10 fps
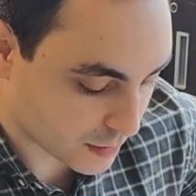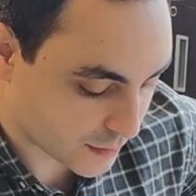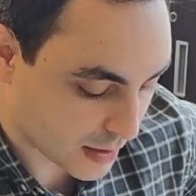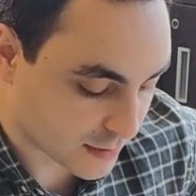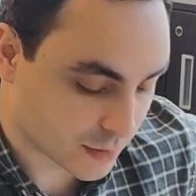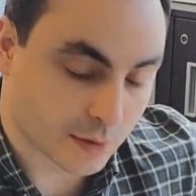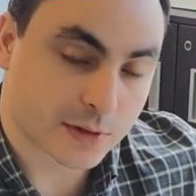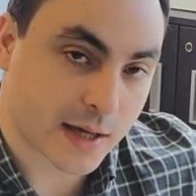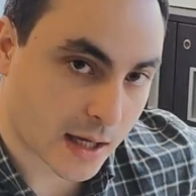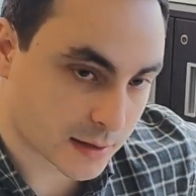So if you head to
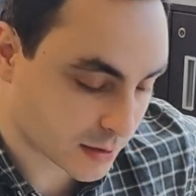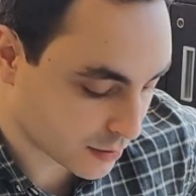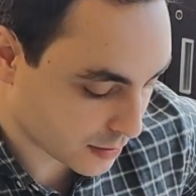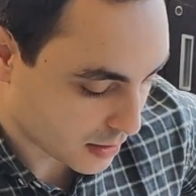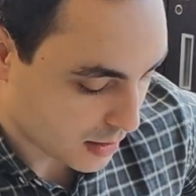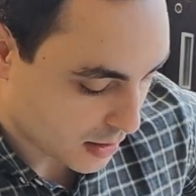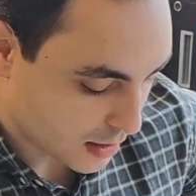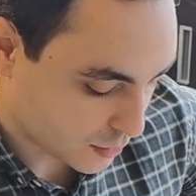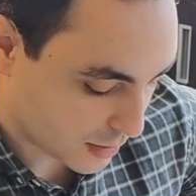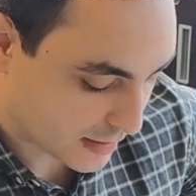your calendar,
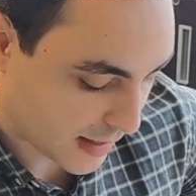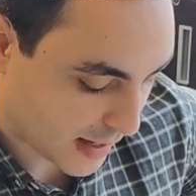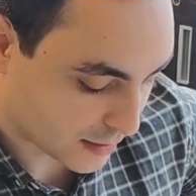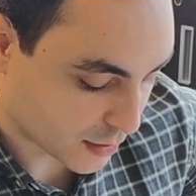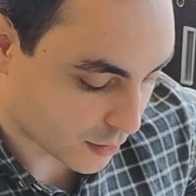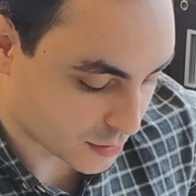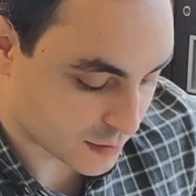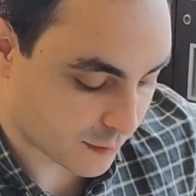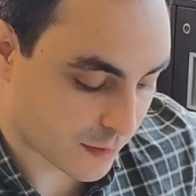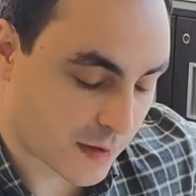you can add
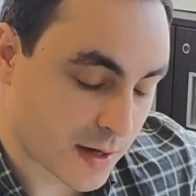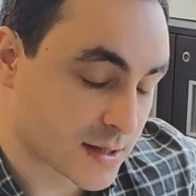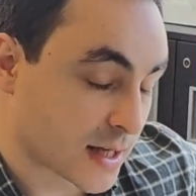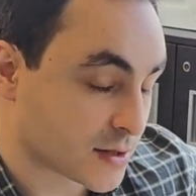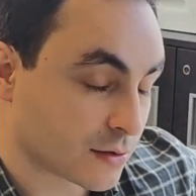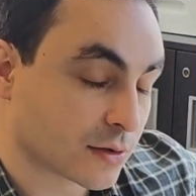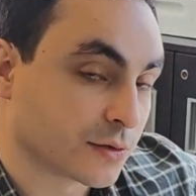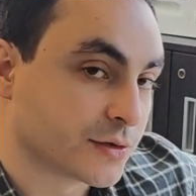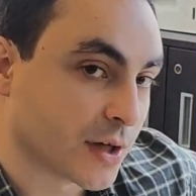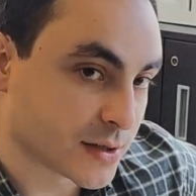notes for things that
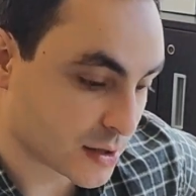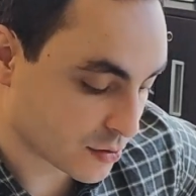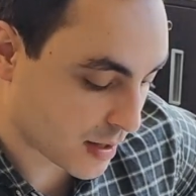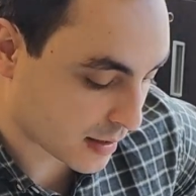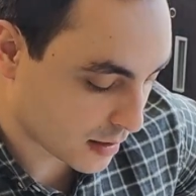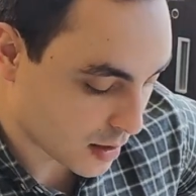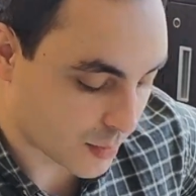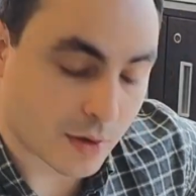Circular doesn't track,